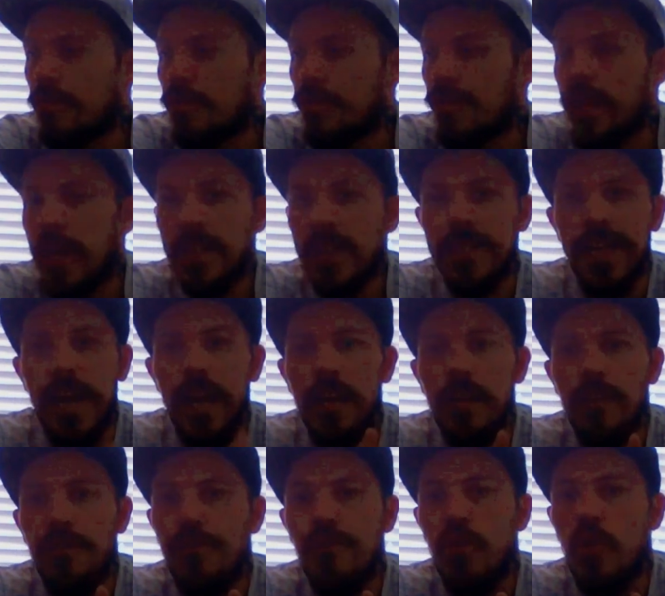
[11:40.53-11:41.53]
Their
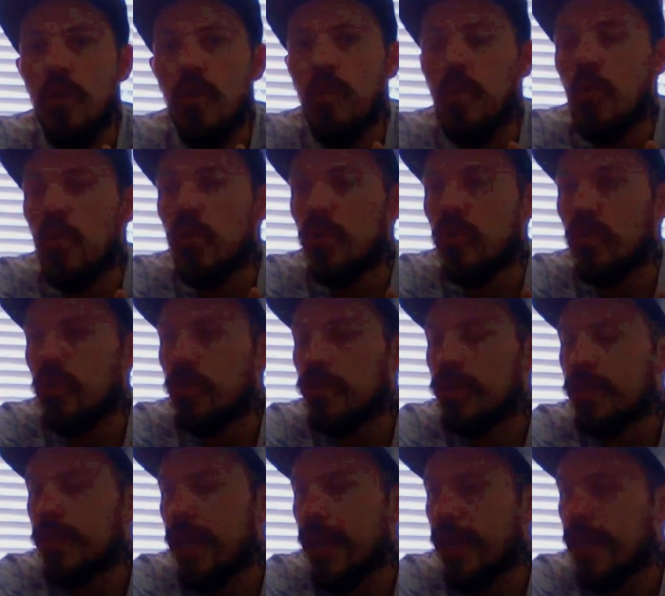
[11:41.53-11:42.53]
Tale of Four
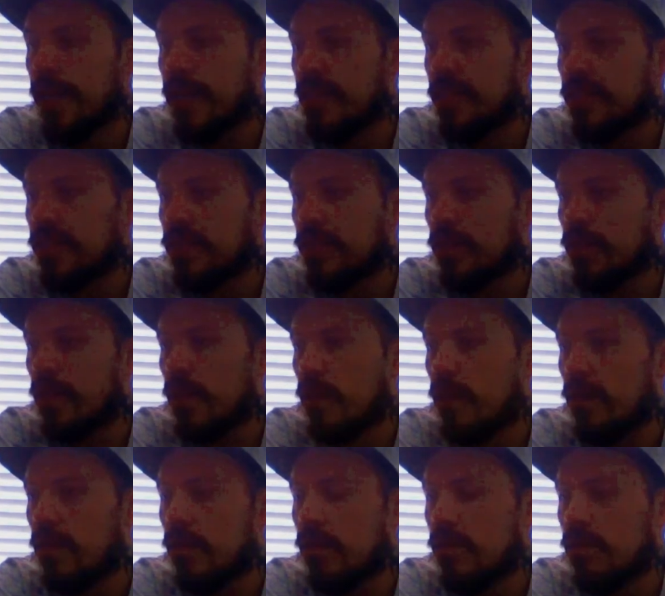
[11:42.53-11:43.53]
Warlords thing is
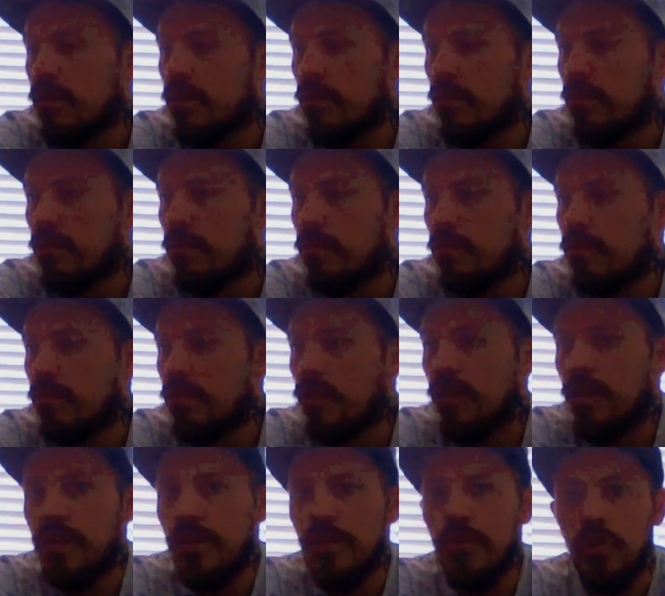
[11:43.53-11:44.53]

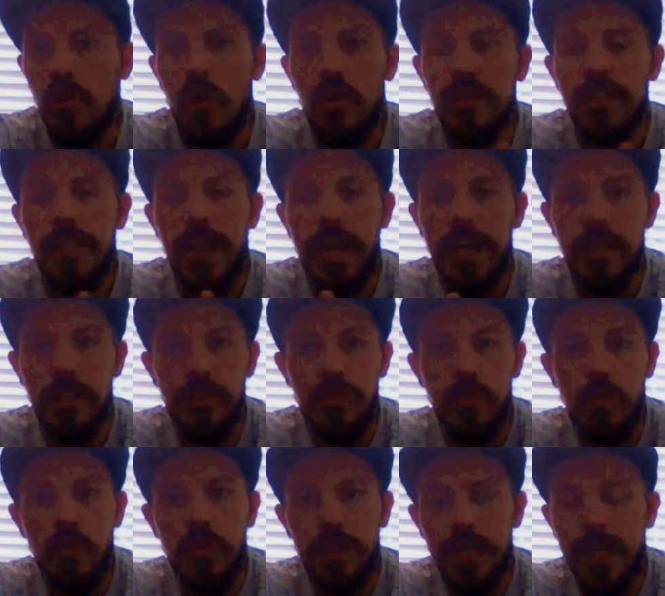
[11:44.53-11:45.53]
not tailored
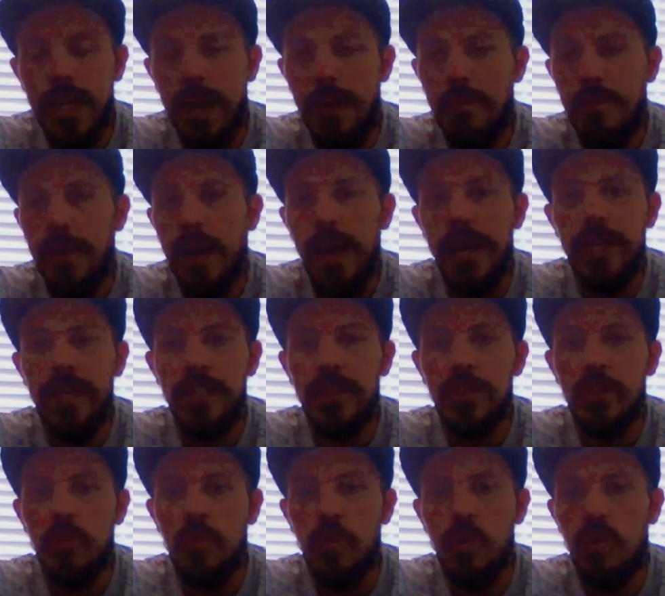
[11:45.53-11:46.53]
towards a campaign, it's
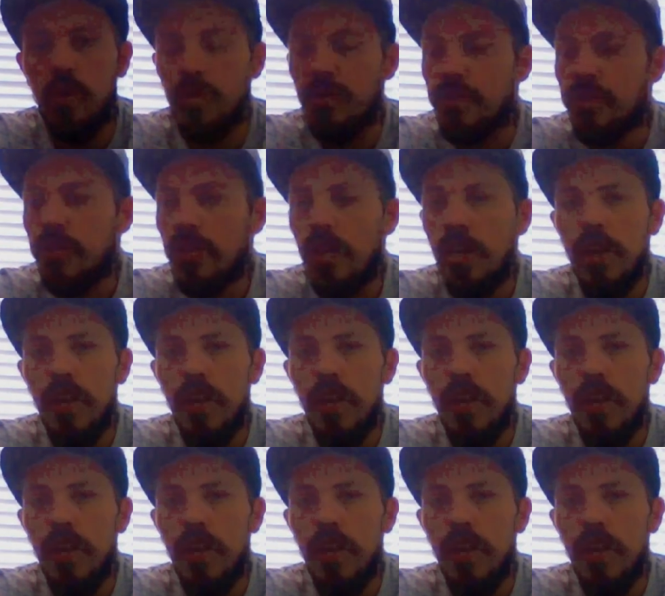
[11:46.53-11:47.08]
towards